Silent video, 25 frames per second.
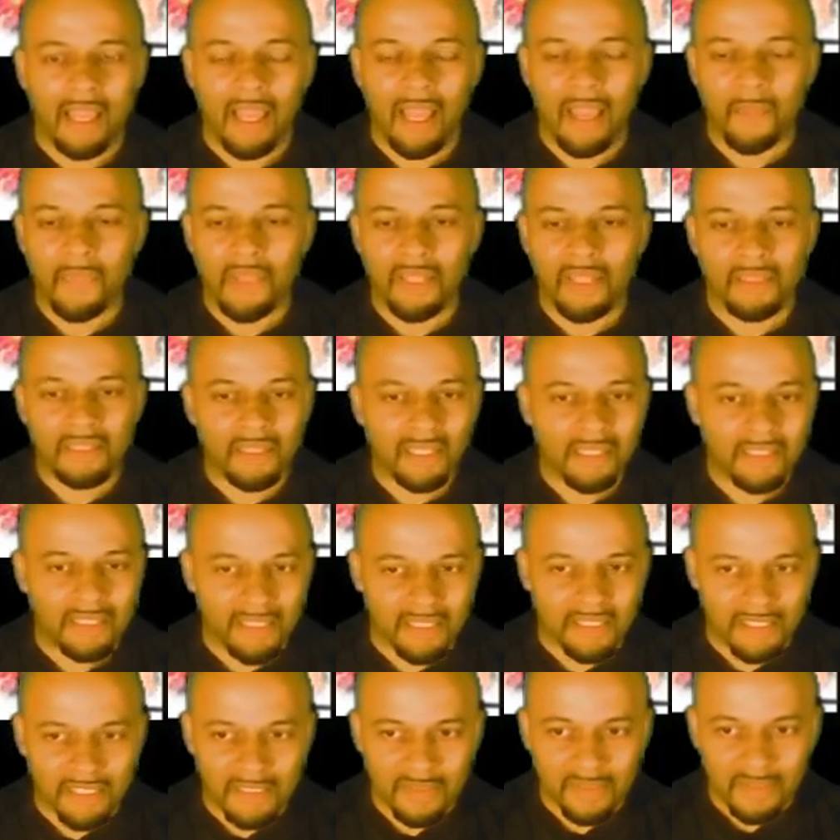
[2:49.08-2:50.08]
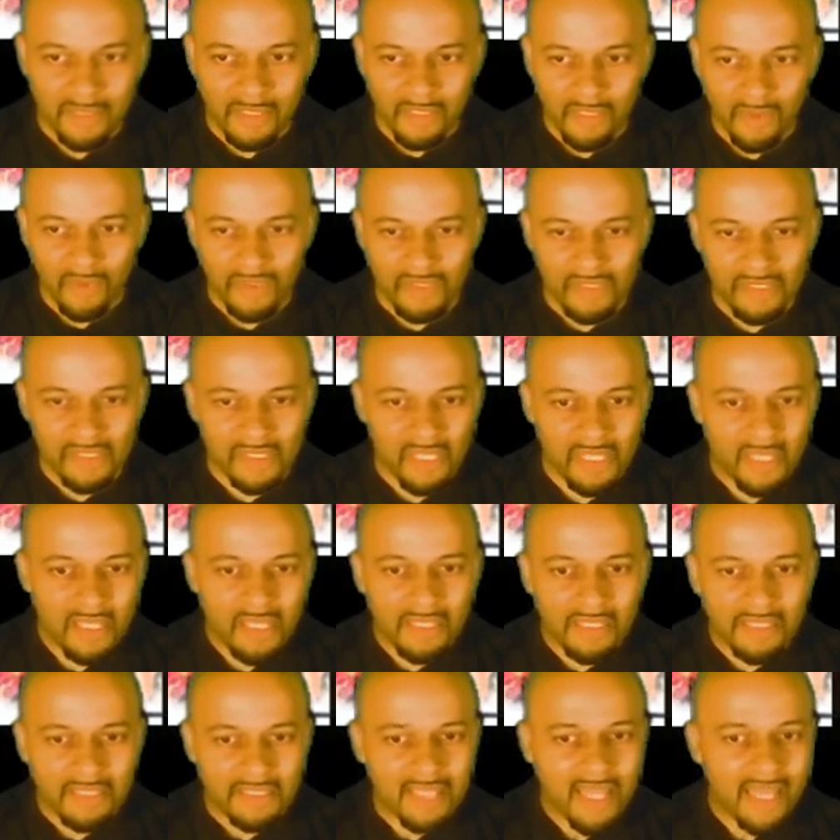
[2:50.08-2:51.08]
I mean, look at this. You know this
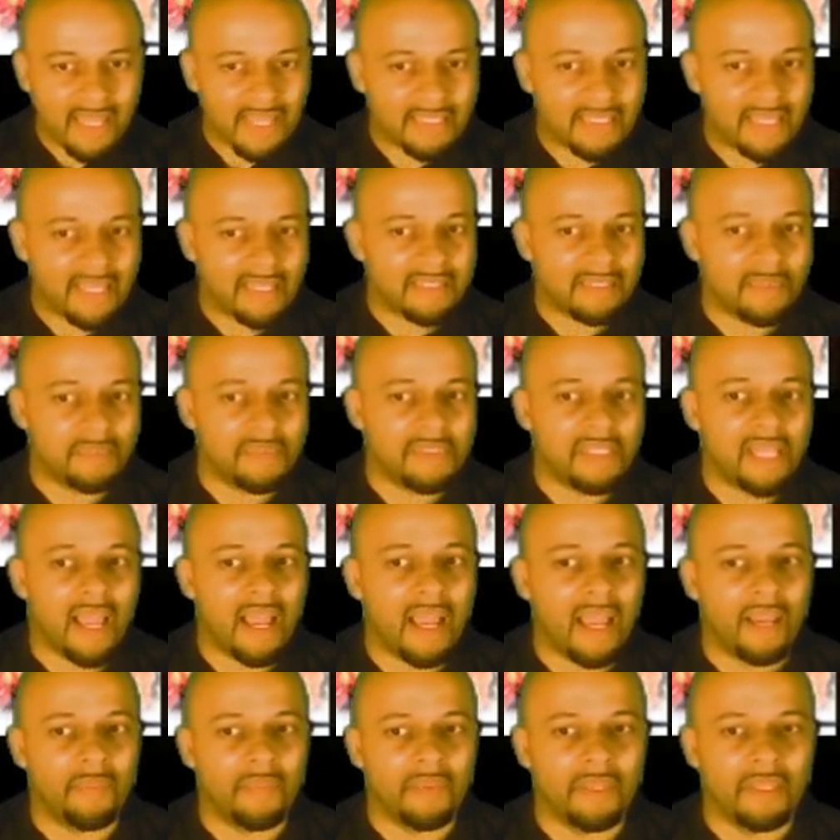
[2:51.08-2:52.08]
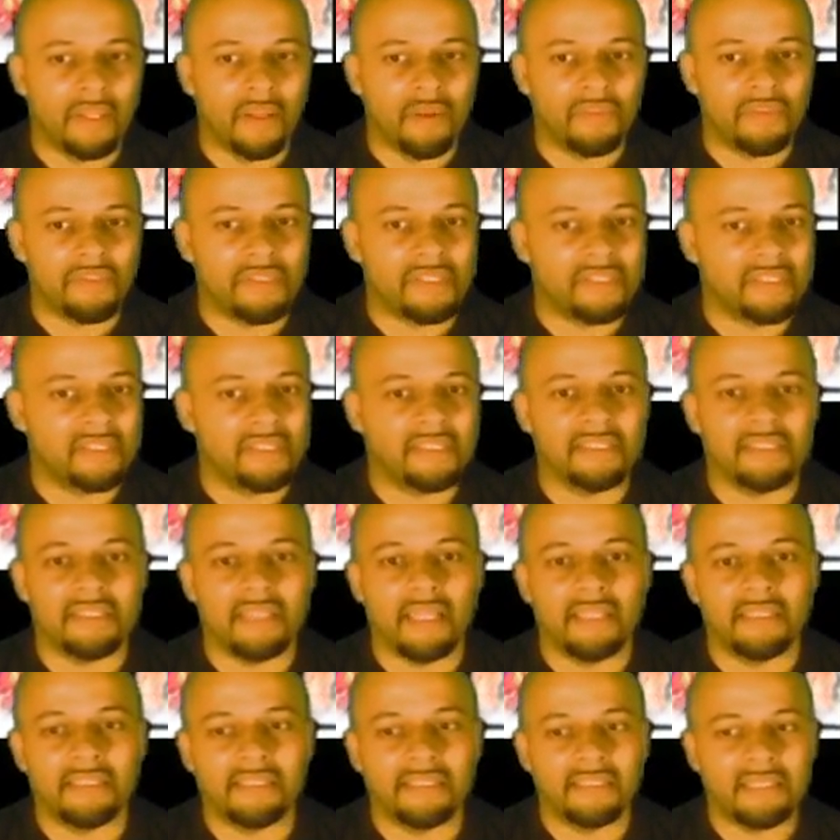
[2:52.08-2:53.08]
this had to take some time. You know this this is
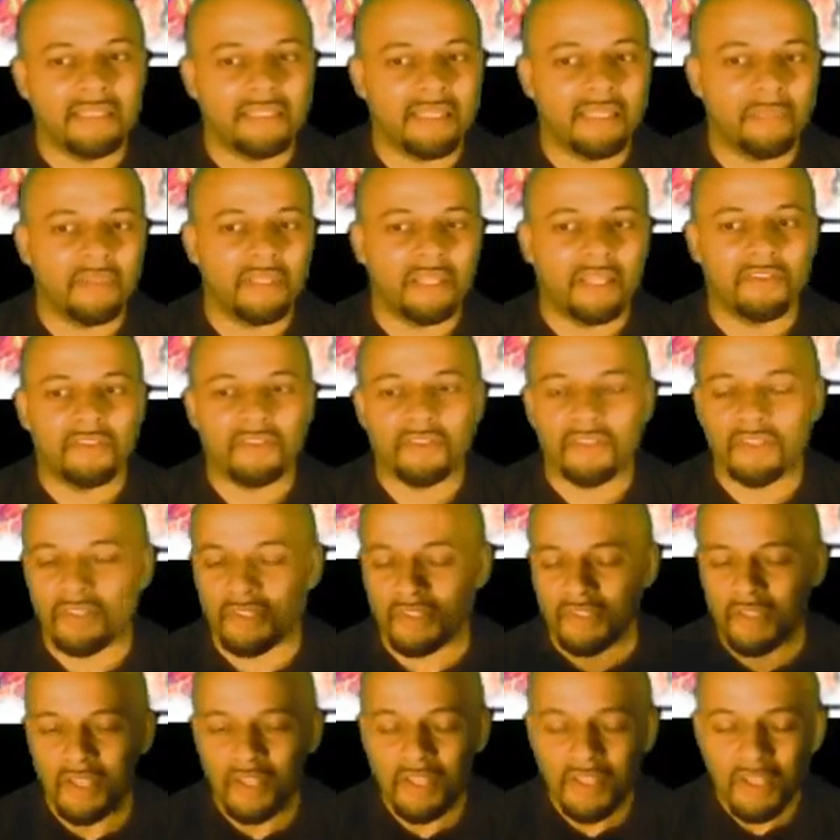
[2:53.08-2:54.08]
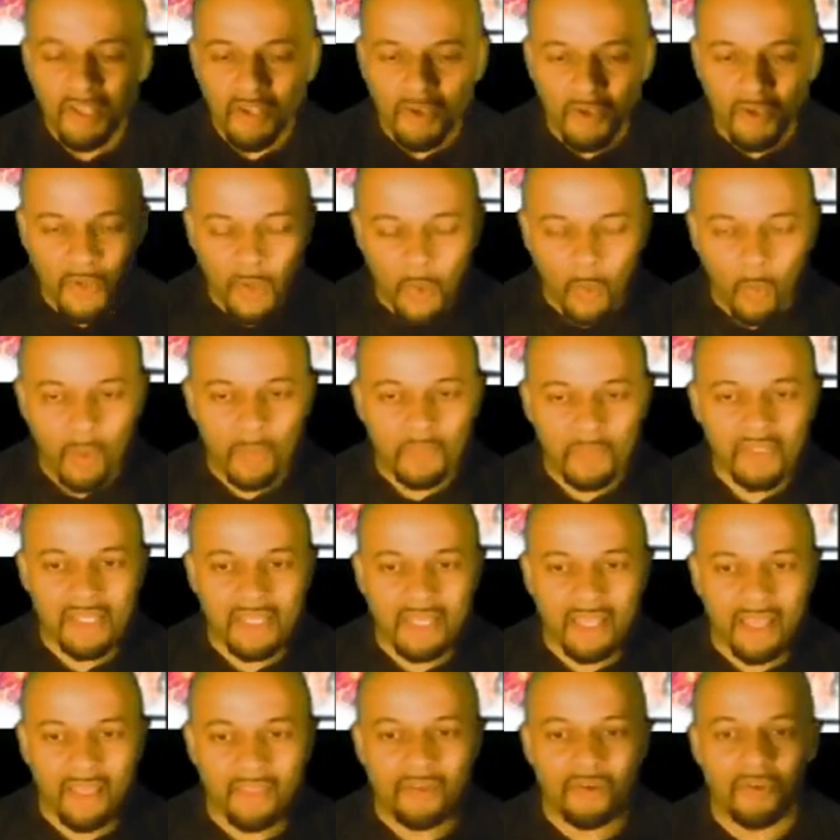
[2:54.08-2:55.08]
not, this is not something that you just you know whipped
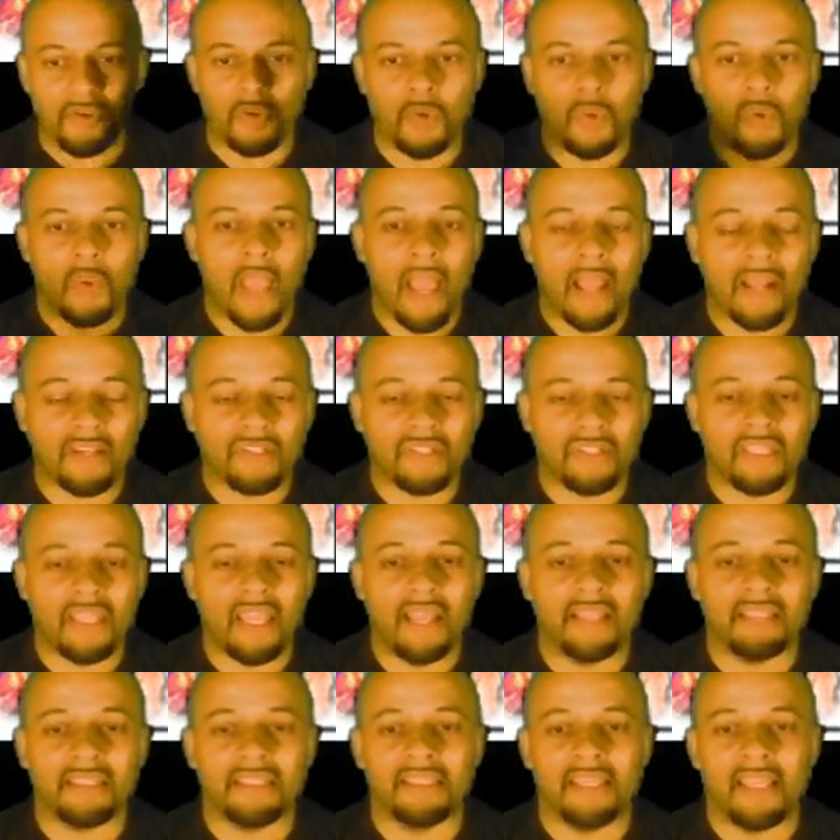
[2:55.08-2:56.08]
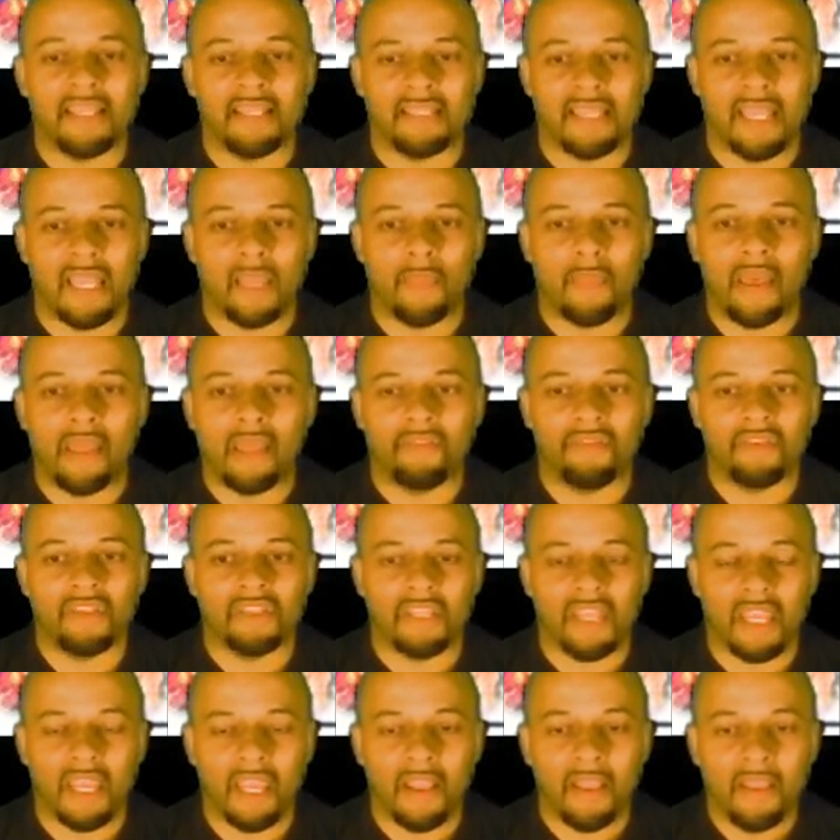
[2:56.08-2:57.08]
together. You actually had to take time out of your
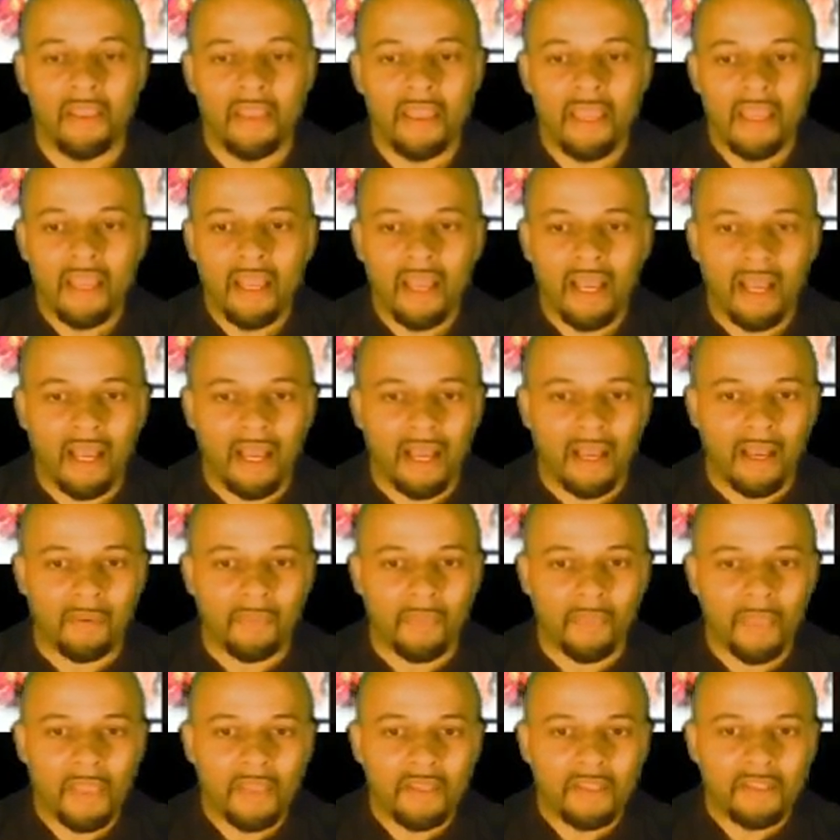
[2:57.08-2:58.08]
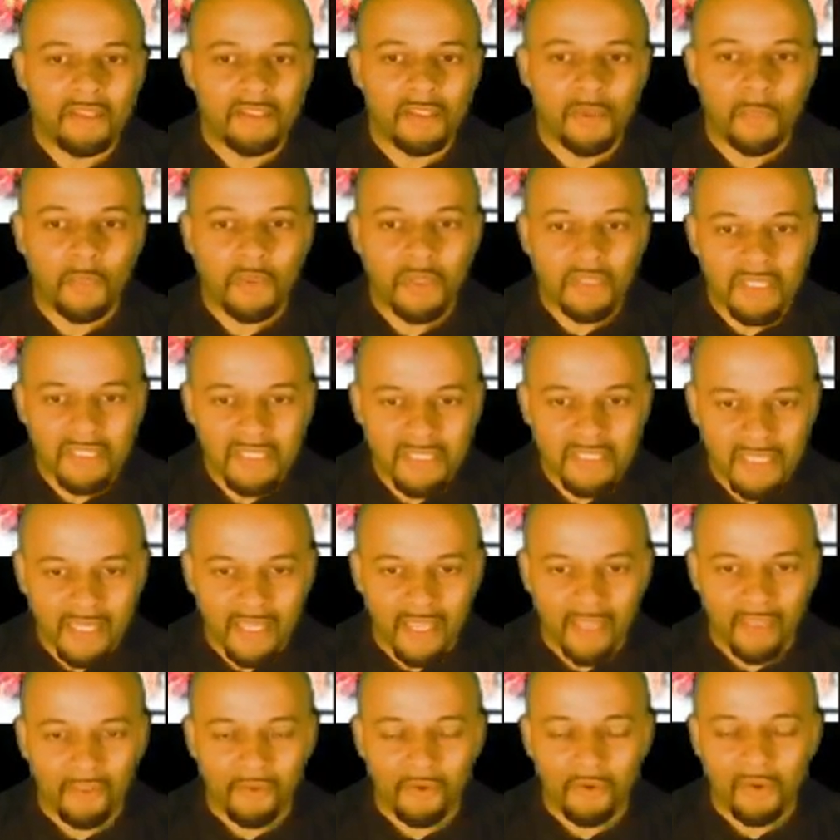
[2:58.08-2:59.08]
day um, to put this
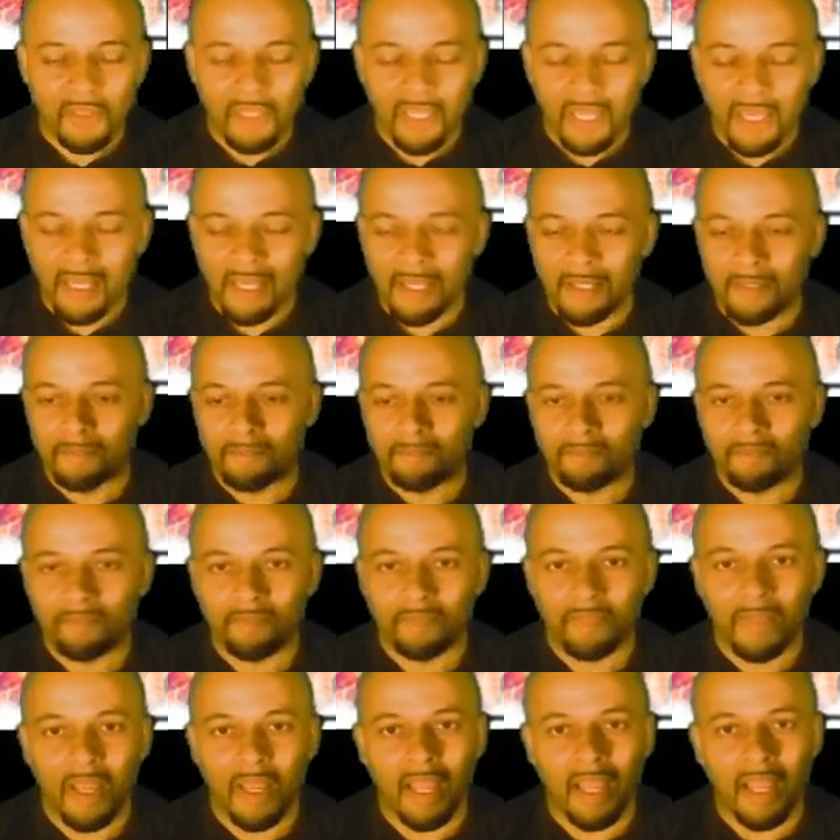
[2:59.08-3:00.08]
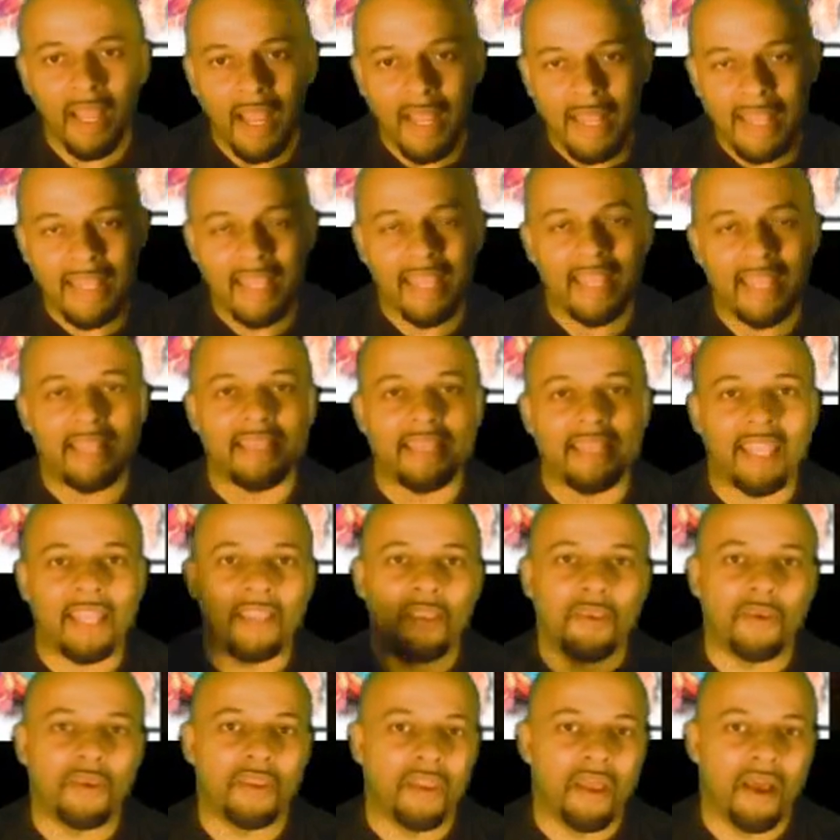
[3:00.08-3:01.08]
together. Like I, I can't
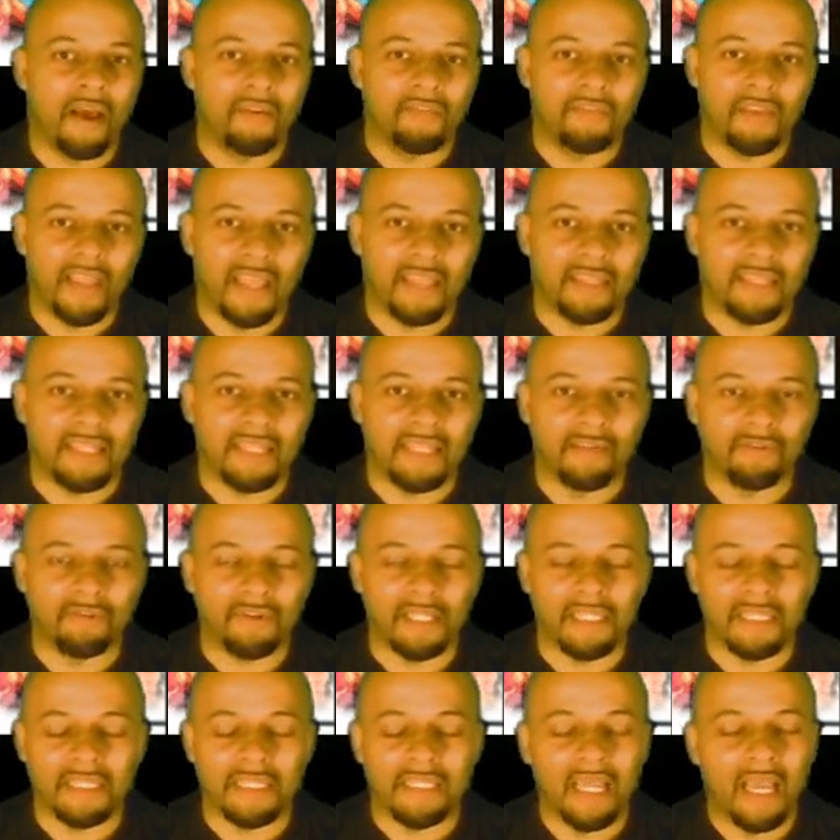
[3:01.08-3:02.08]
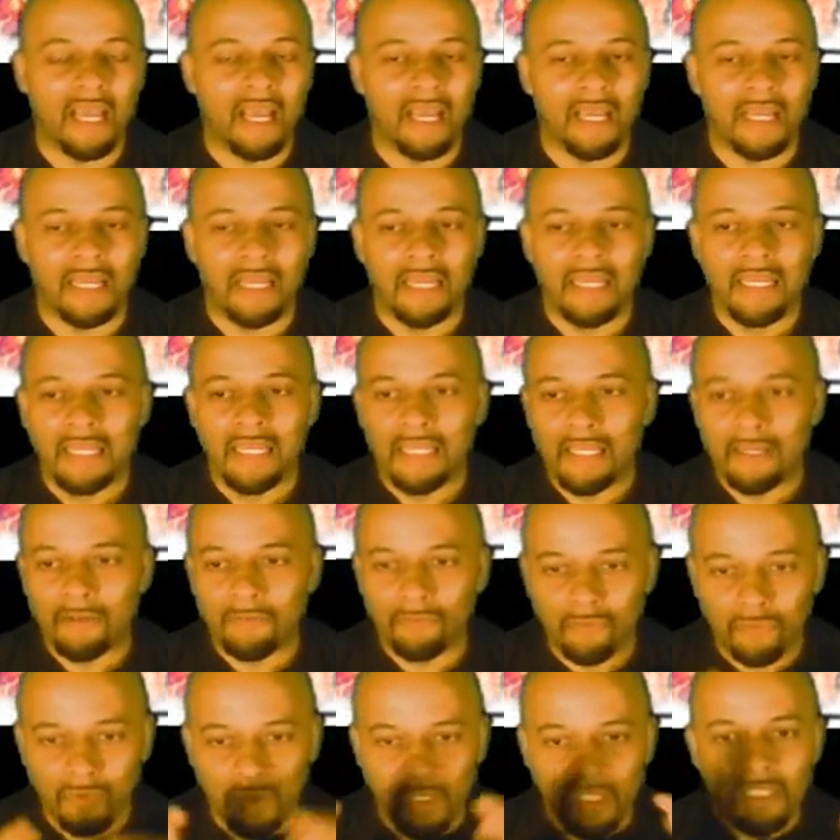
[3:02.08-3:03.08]
thank you enough, Anthony. Really, uh,
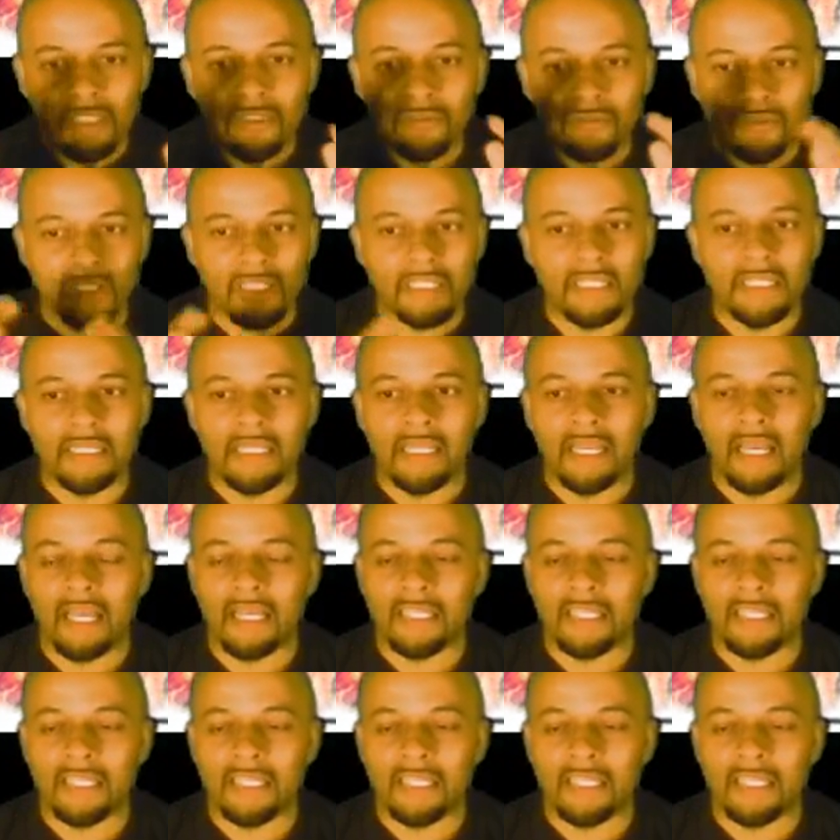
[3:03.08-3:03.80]
really, really uh,